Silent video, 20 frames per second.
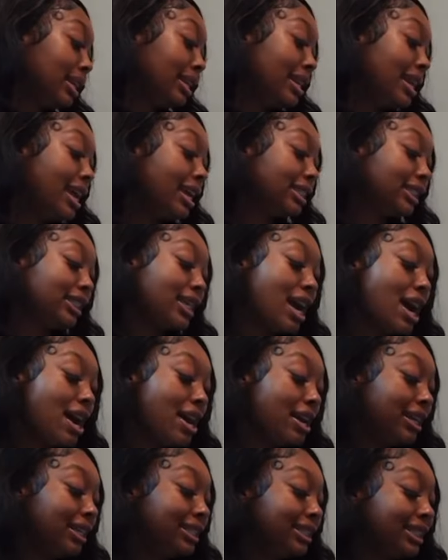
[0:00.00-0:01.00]
Next, y'all,
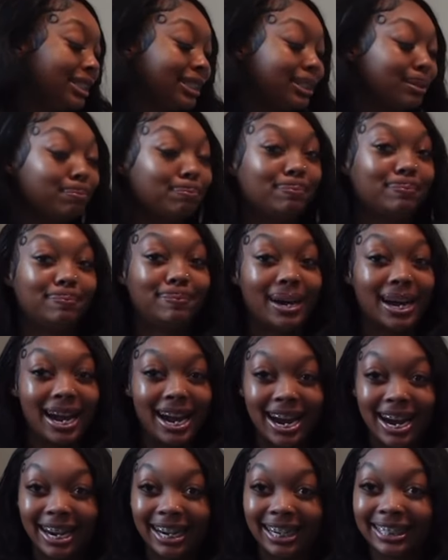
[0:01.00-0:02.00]
is this
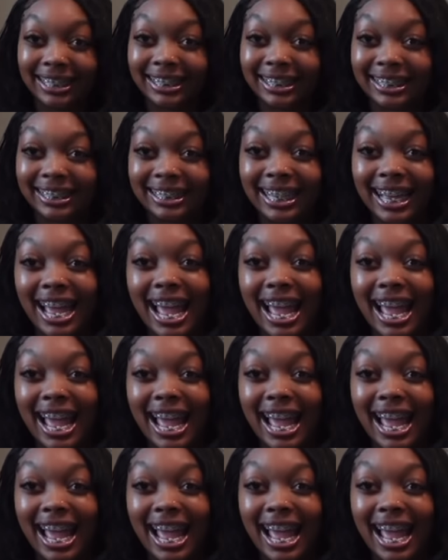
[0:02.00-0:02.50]
purse.